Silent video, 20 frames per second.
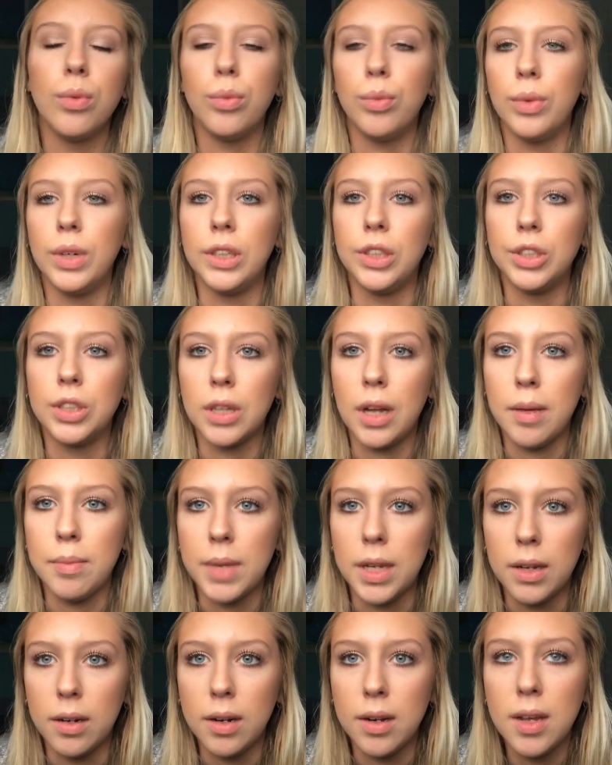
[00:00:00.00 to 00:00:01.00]
Which,
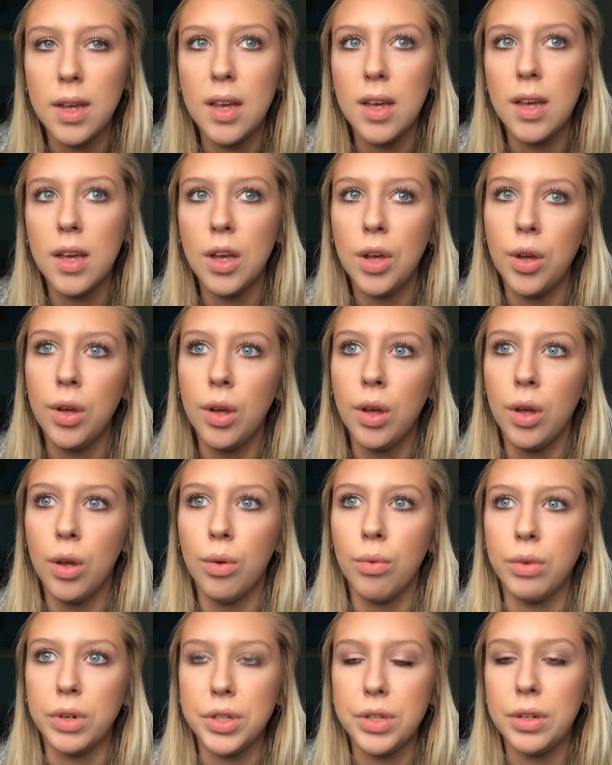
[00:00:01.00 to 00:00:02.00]

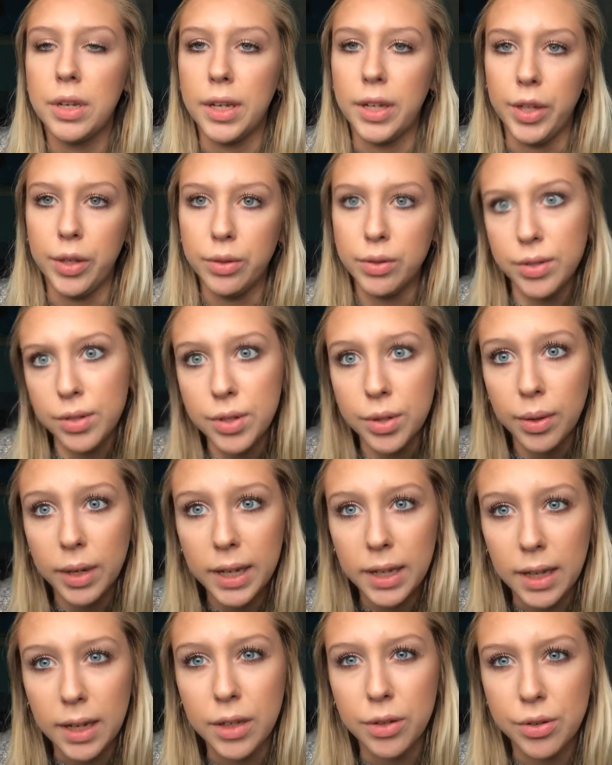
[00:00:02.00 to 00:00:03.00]
once you get used to
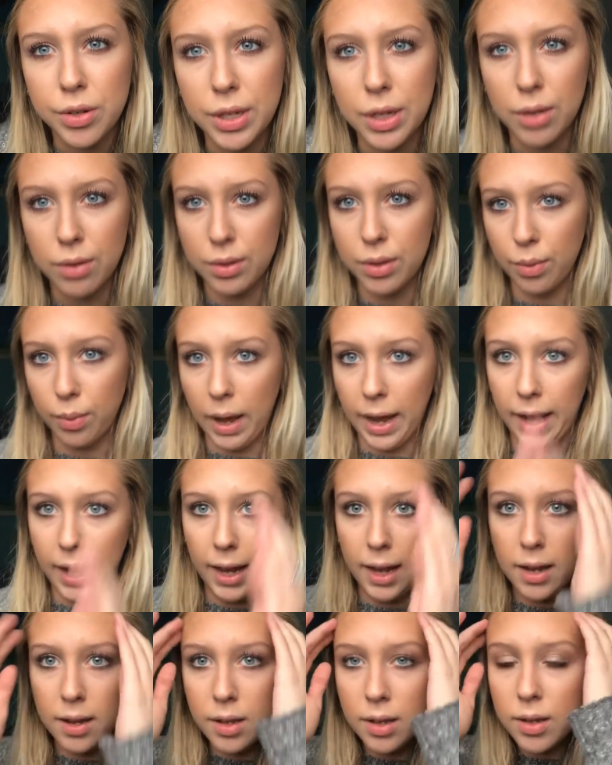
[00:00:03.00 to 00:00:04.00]
it, that usually goes
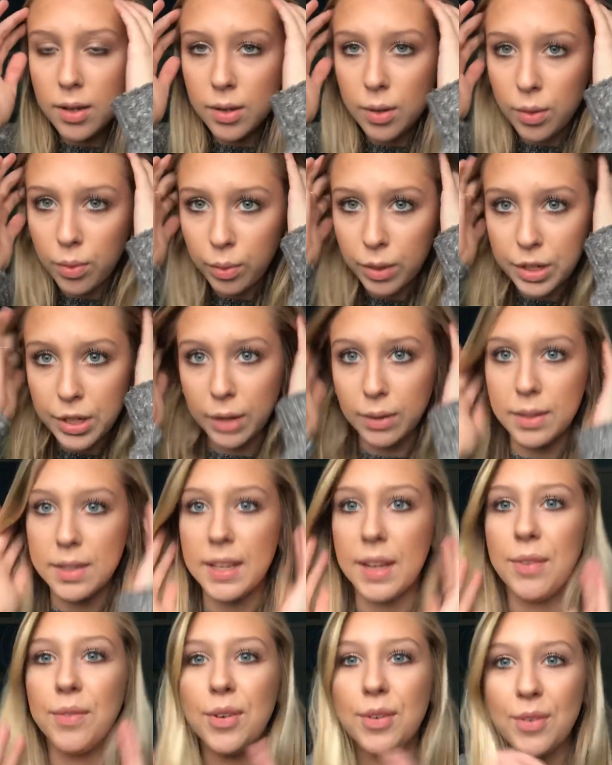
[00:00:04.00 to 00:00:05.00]
away, which I was
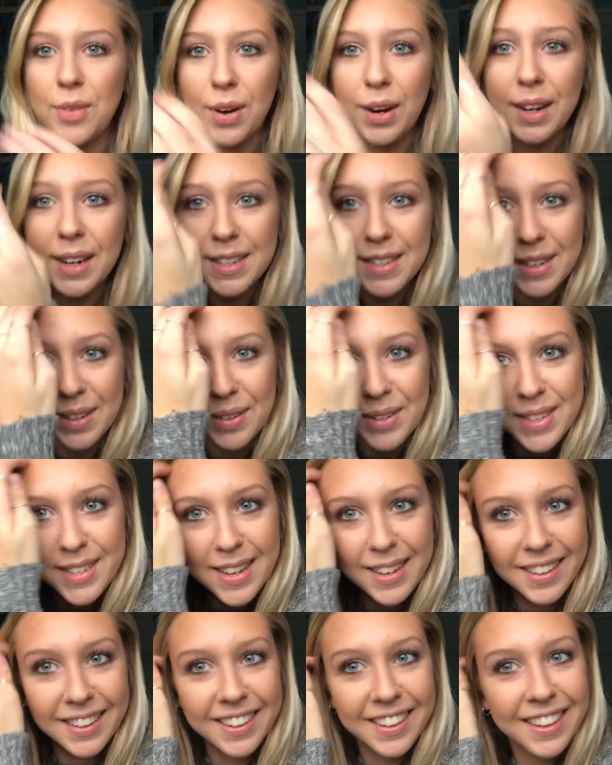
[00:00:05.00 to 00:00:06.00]
thankful for, because
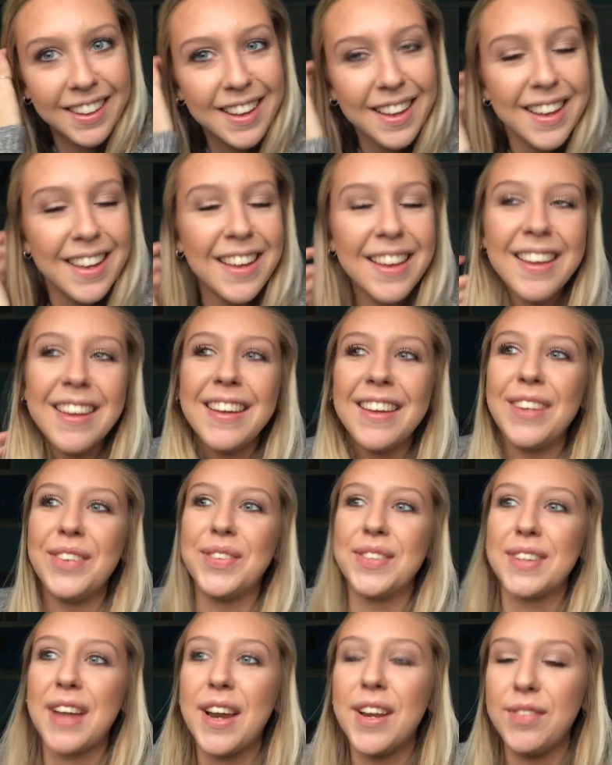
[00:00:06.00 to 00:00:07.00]
it
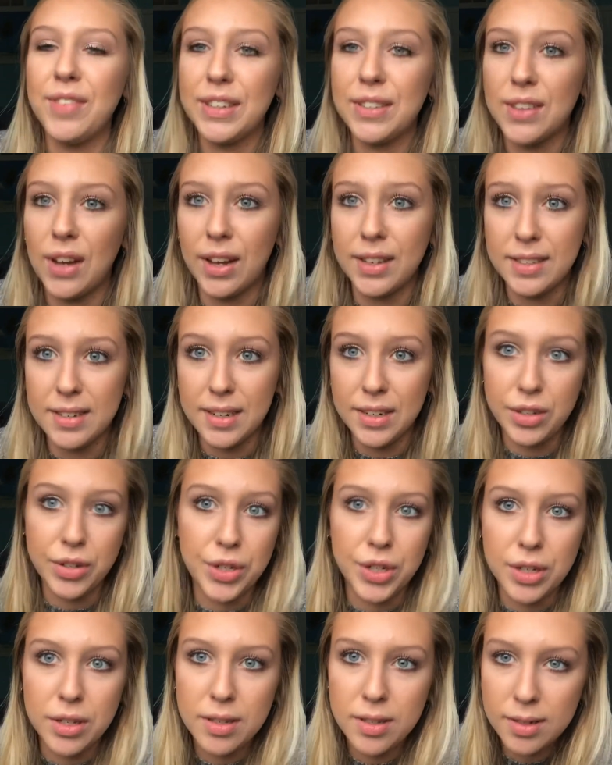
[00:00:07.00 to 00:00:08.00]
was kind of exhausting to
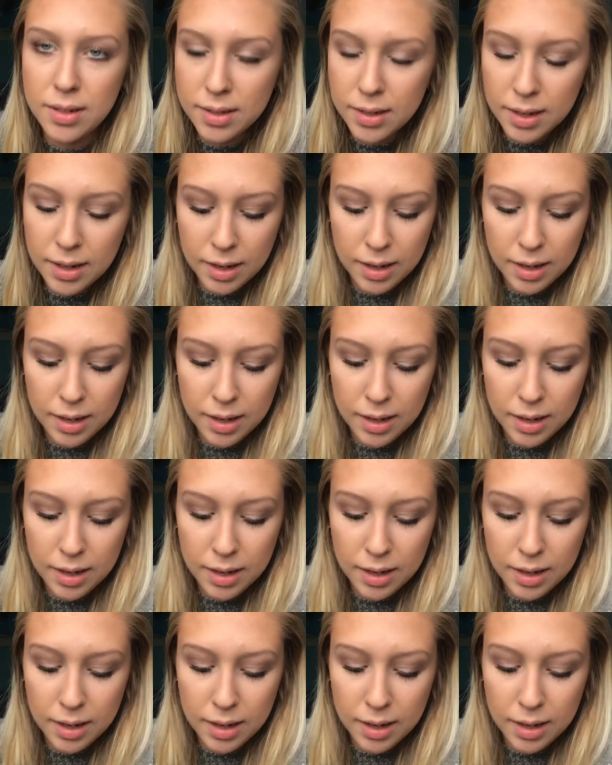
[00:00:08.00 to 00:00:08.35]
just